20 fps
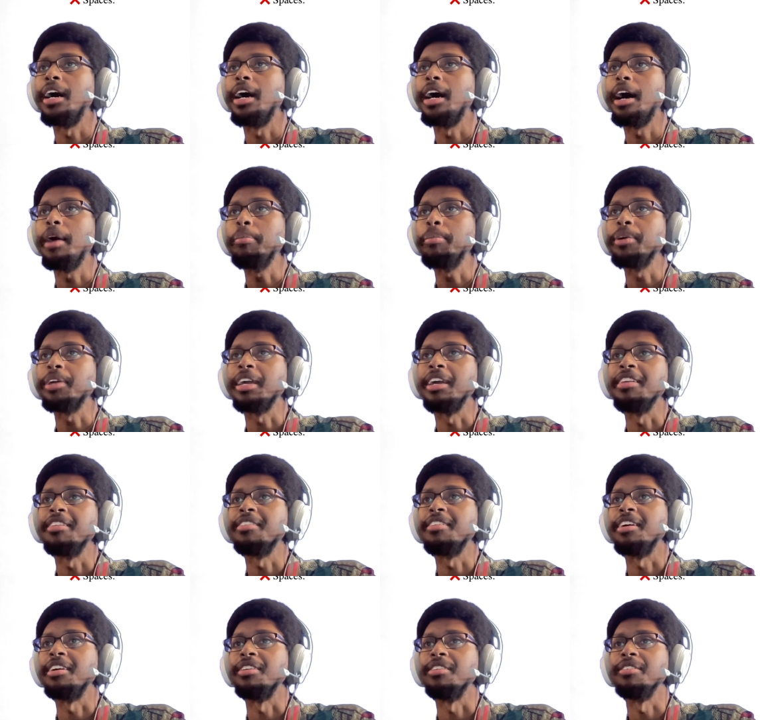uppercase
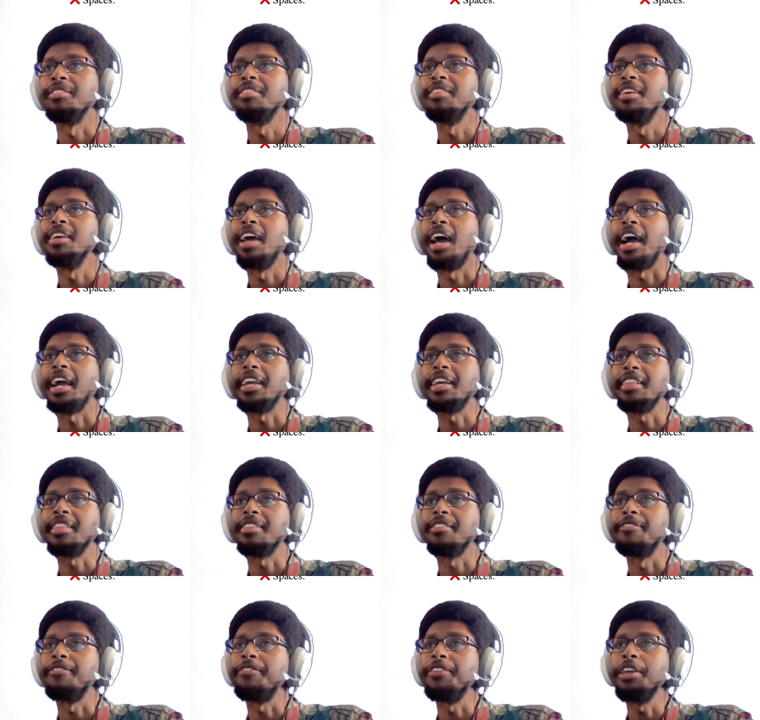letters, I get
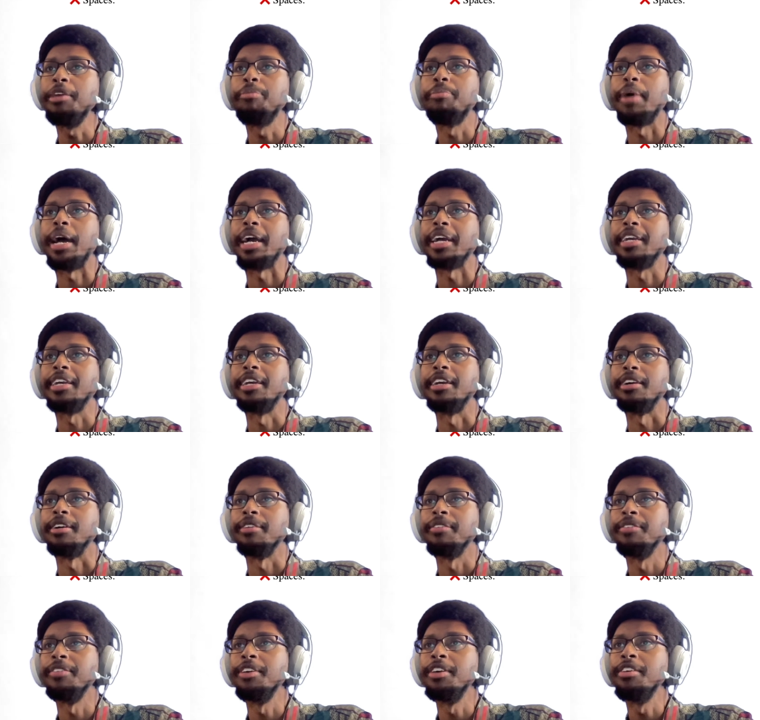some feedback here.
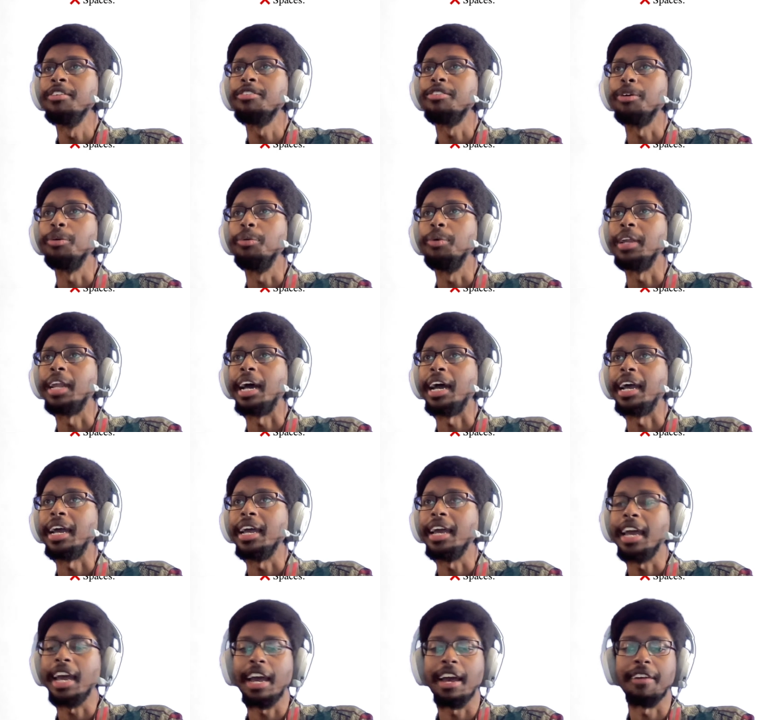So when I
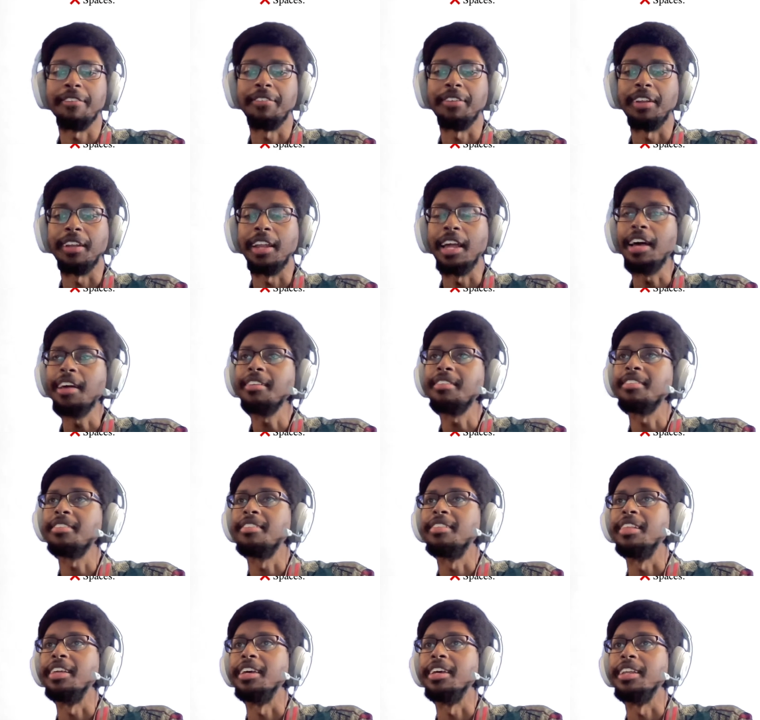have less
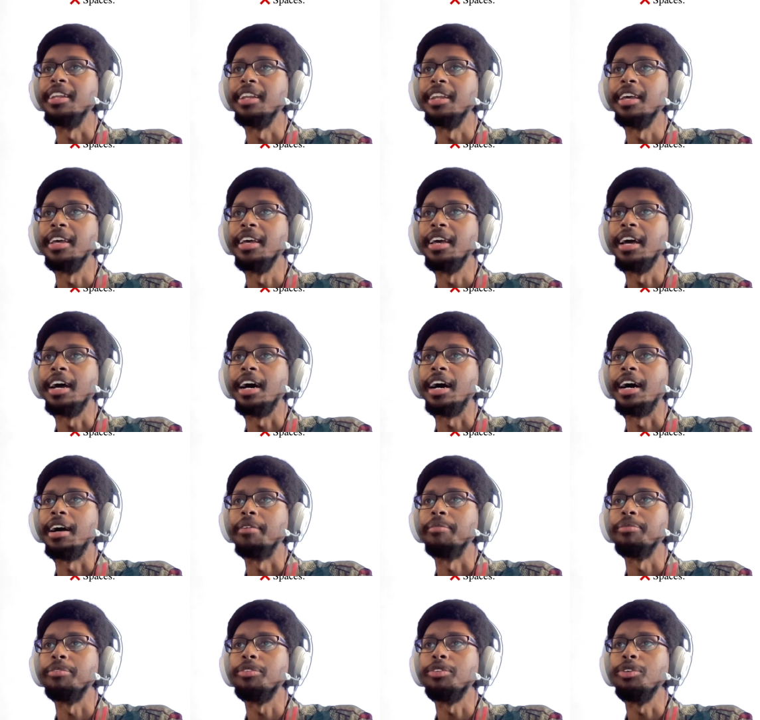than
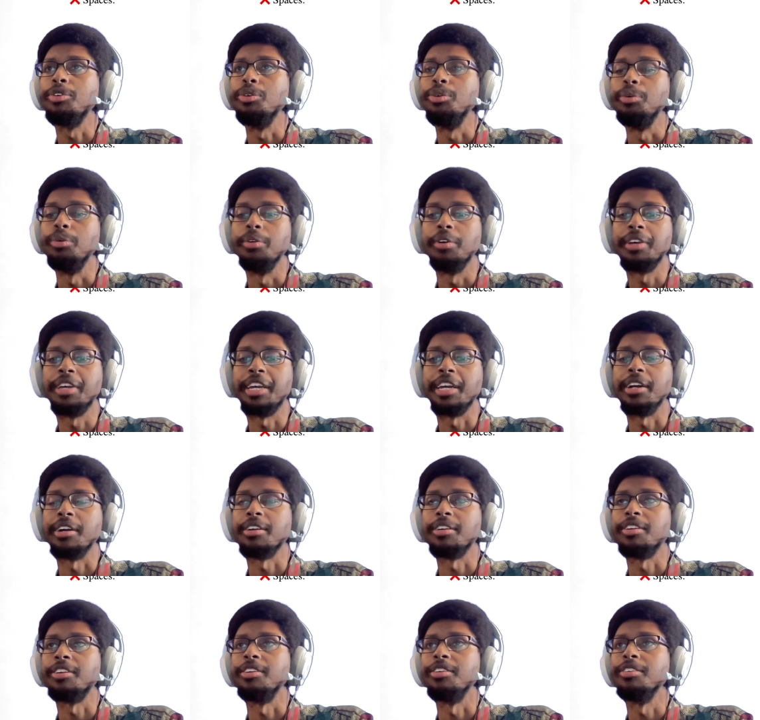two
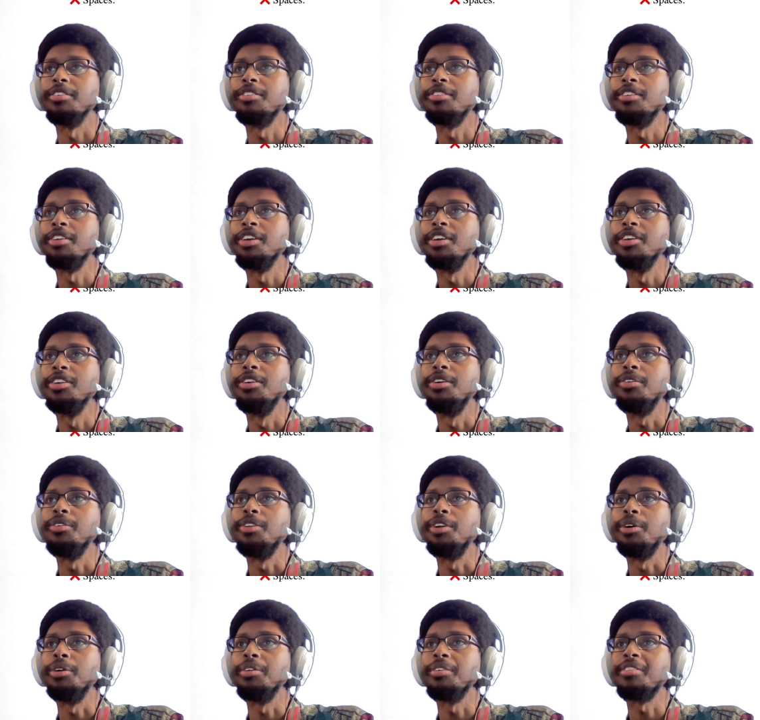characters, you'll
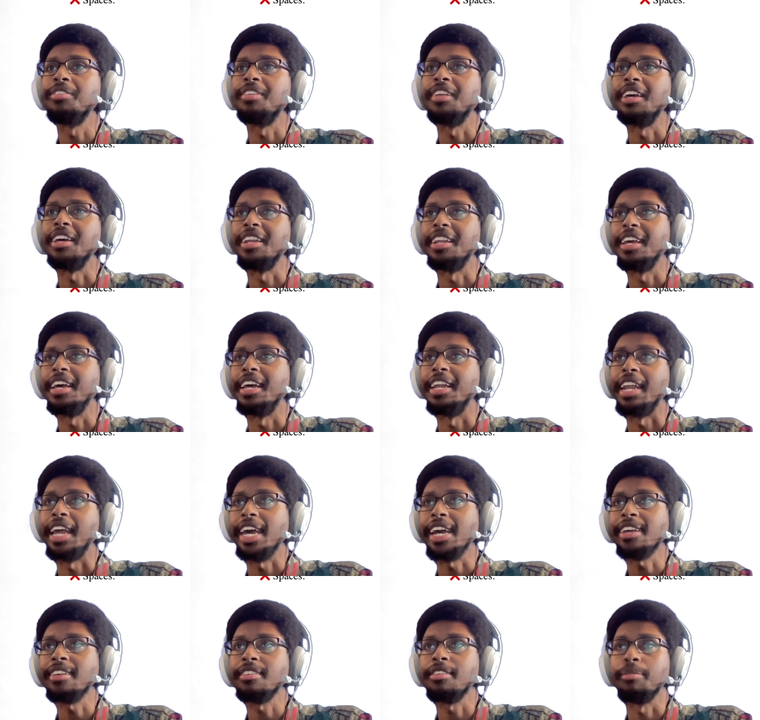notice that an
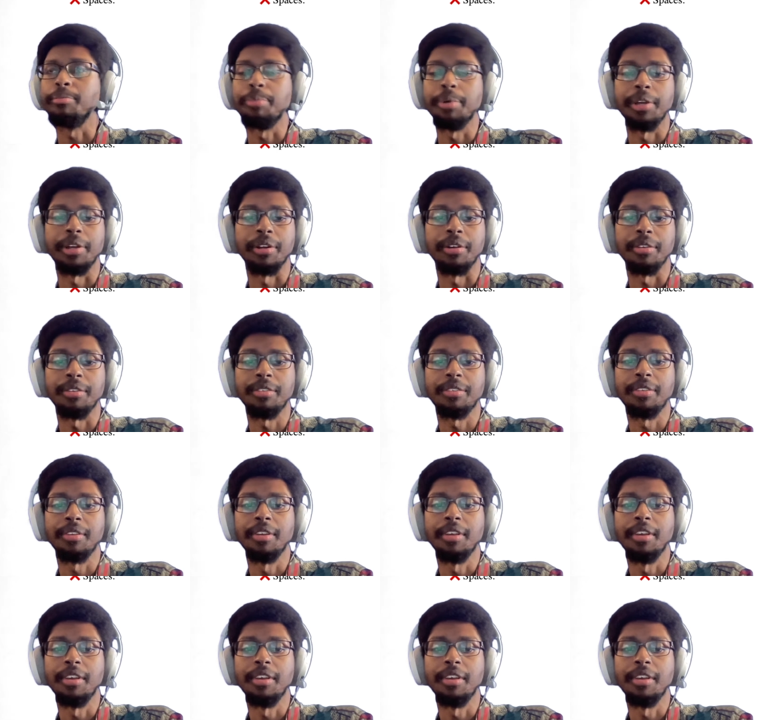X appears.